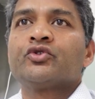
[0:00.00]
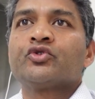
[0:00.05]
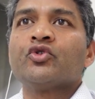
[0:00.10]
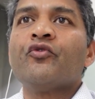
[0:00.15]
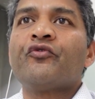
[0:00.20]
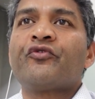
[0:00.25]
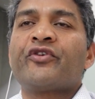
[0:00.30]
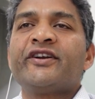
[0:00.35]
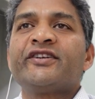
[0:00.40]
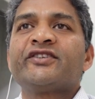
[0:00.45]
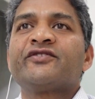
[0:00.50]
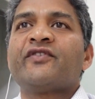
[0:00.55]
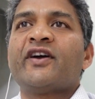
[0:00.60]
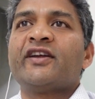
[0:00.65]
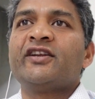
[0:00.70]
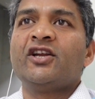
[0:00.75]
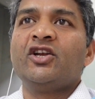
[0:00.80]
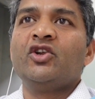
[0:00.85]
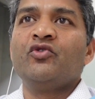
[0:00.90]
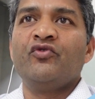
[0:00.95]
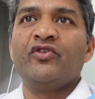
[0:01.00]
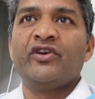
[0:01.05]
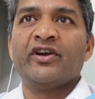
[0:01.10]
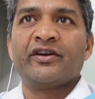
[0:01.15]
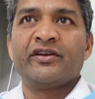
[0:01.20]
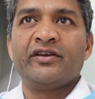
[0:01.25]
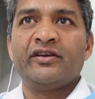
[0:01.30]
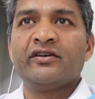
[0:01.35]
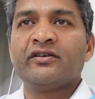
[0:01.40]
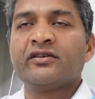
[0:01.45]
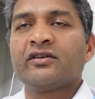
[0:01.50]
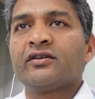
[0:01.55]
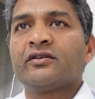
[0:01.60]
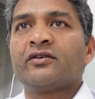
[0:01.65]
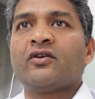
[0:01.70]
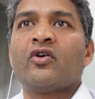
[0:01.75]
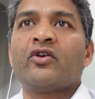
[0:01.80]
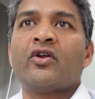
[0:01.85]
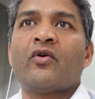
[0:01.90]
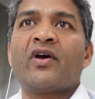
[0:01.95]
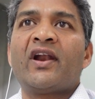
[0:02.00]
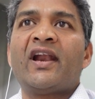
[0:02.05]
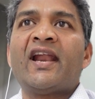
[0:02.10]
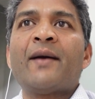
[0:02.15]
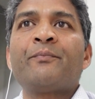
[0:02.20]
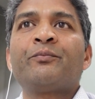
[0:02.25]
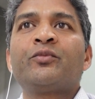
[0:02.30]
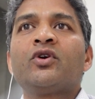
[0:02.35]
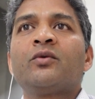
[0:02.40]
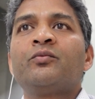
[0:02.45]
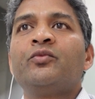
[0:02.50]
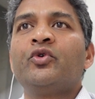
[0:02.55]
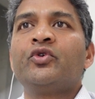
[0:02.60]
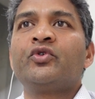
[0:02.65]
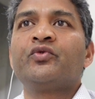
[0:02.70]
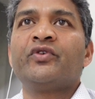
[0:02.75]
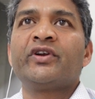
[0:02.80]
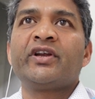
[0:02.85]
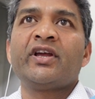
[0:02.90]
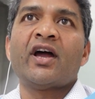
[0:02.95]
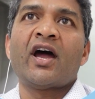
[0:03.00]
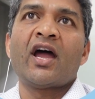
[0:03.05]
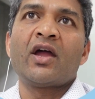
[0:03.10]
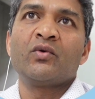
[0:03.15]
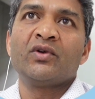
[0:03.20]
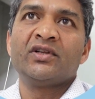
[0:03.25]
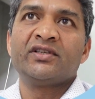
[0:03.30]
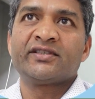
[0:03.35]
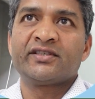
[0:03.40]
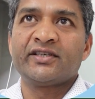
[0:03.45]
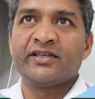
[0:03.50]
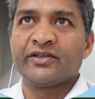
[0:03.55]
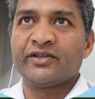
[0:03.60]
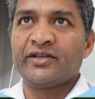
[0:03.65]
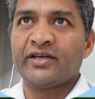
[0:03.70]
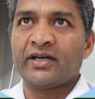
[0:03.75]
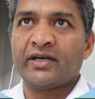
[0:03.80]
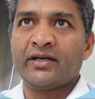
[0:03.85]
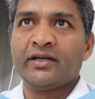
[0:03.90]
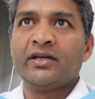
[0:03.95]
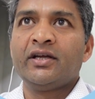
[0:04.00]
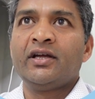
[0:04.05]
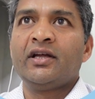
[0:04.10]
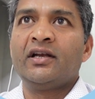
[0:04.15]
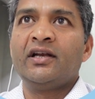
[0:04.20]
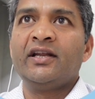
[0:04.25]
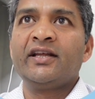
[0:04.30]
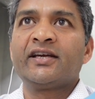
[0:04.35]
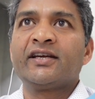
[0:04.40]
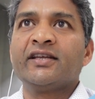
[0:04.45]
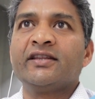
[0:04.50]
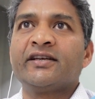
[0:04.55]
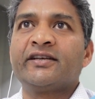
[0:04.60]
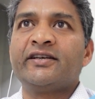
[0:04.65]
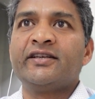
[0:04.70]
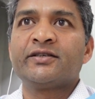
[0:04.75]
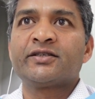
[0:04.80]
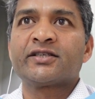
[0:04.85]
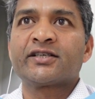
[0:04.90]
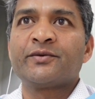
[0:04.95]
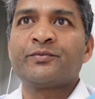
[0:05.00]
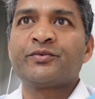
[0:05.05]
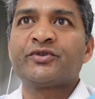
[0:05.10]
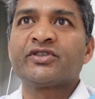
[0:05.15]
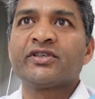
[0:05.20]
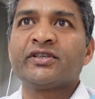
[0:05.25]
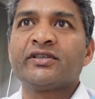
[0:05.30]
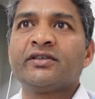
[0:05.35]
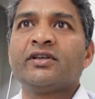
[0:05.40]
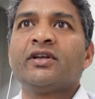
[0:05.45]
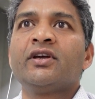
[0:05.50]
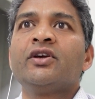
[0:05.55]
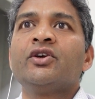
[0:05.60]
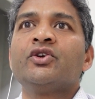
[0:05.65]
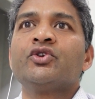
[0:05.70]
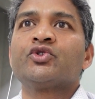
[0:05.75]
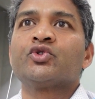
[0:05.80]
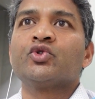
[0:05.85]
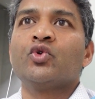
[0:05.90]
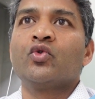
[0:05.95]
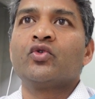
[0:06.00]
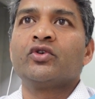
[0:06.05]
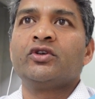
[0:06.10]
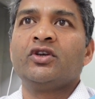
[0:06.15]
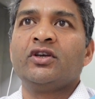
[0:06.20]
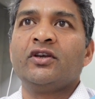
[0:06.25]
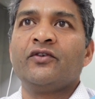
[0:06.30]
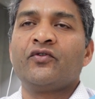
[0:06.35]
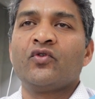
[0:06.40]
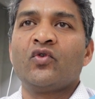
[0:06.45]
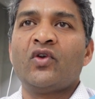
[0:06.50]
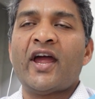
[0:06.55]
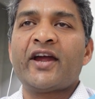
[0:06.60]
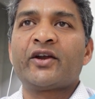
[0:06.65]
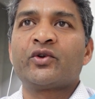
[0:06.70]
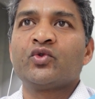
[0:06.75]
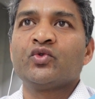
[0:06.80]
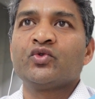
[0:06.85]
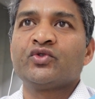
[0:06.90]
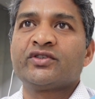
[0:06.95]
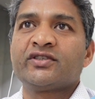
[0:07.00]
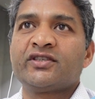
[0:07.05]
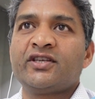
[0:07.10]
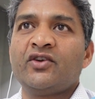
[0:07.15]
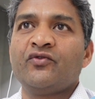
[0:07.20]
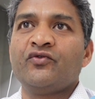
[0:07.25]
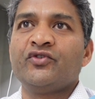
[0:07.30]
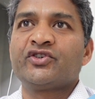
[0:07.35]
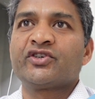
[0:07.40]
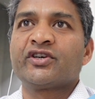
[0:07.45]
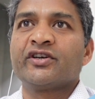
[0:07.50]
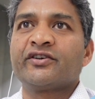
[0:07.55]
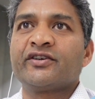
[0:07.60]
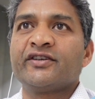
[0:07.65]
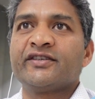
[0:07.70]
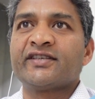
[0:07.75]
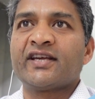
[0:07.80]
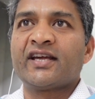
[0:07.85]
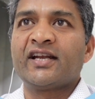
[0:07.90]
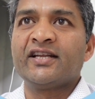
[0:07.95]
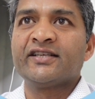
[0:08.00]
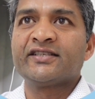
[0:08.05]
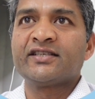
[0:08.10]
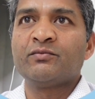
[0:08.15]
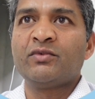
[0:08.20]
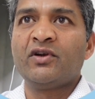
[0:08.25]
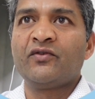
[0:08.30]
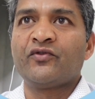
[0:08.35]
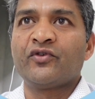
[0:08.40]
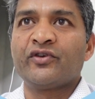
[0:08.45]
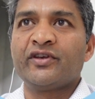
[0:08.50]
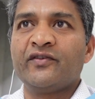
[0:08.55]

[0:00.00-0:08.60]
So friends, finally we are here on our laptop. Don't worry, I will share the link in the description. So if you like to see which countries are eligible for